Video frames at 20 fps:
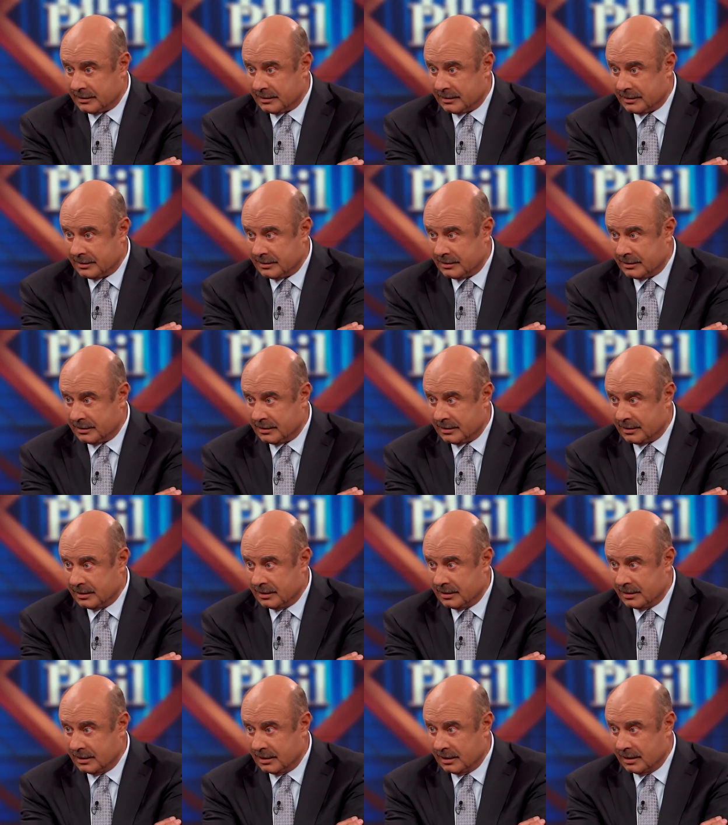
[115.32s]

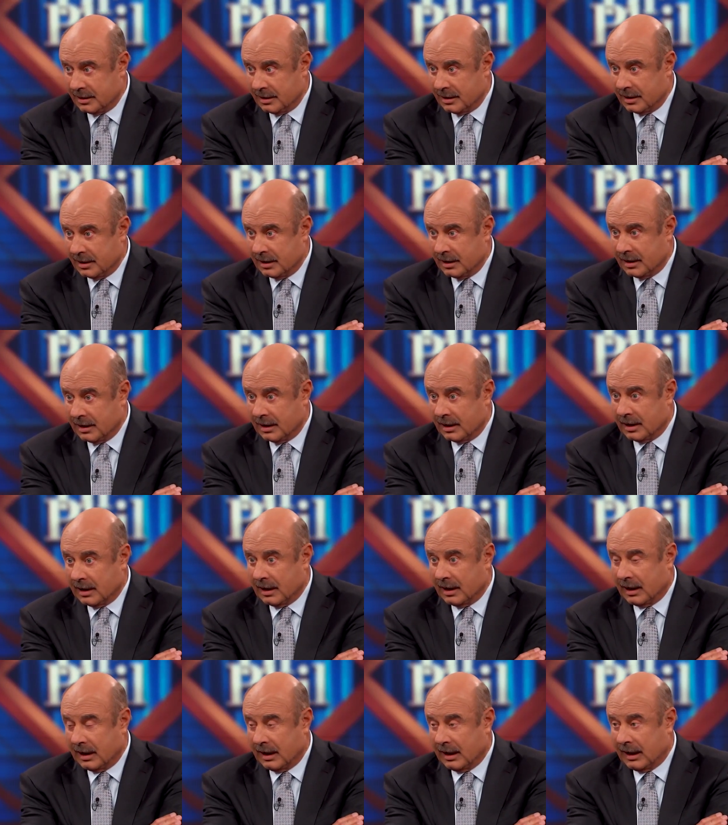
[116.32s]

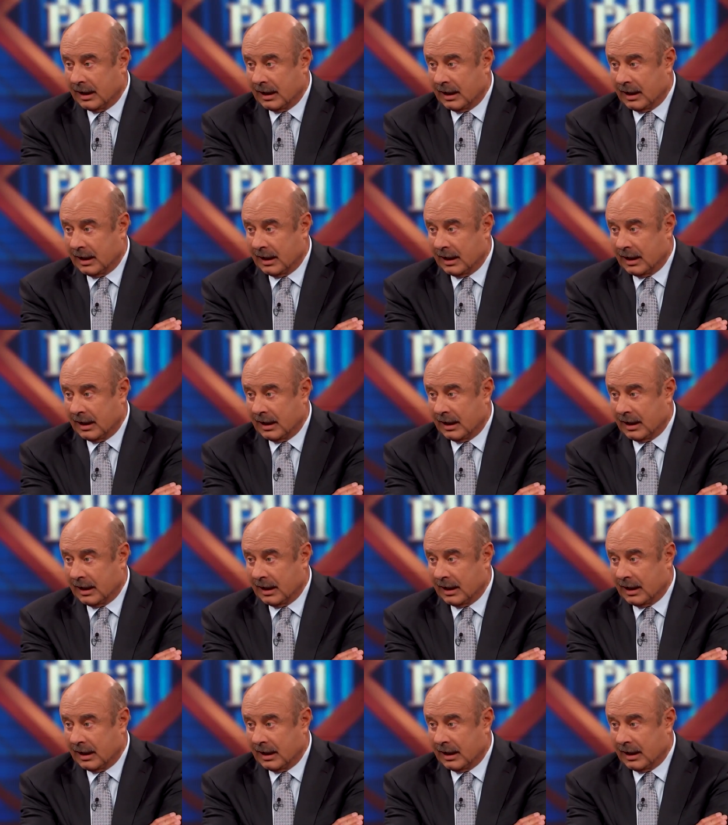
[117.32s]
Nobody speaks.